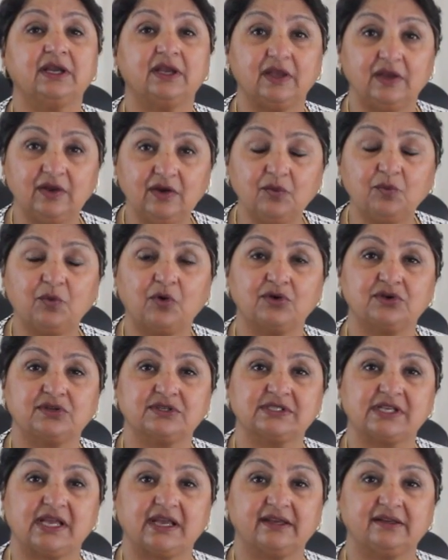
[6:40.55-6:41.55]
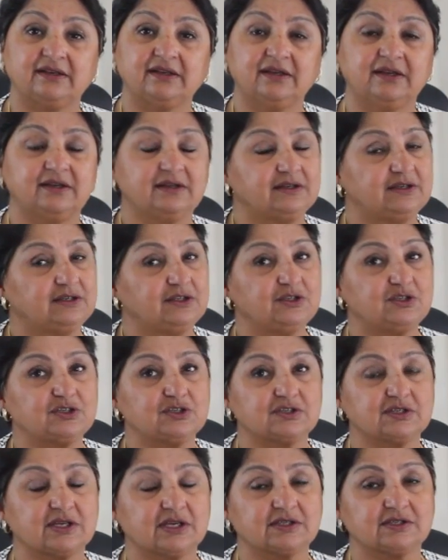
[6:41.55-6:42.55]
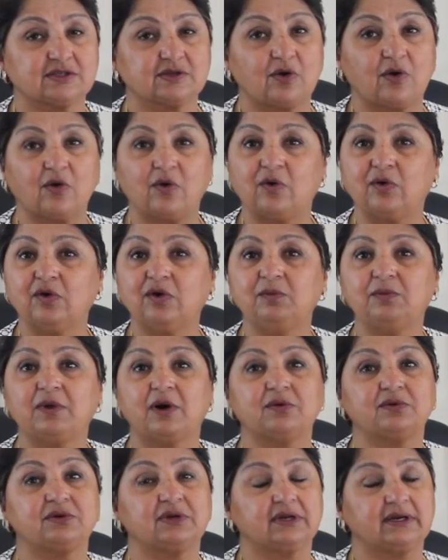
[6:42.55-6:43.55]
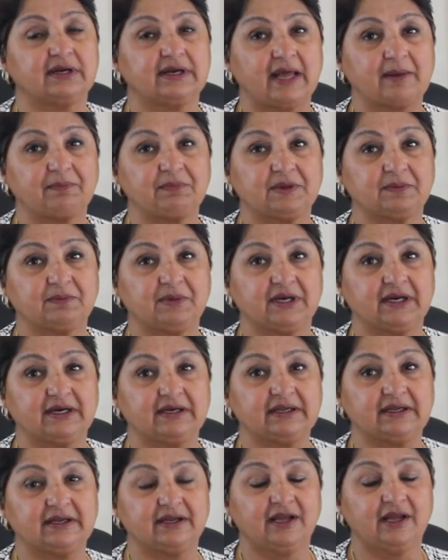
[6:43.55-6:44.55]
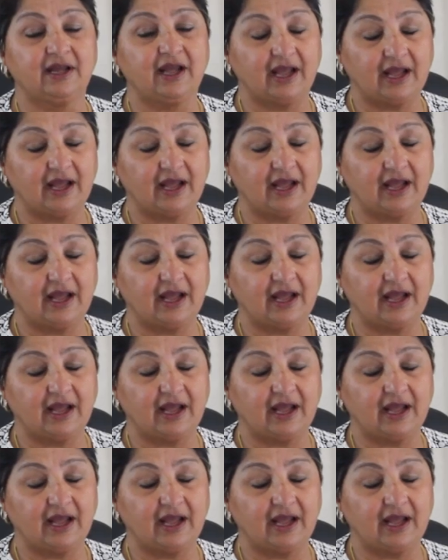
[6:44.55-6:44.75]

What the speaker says: in a water sign, teaches us all about adaptability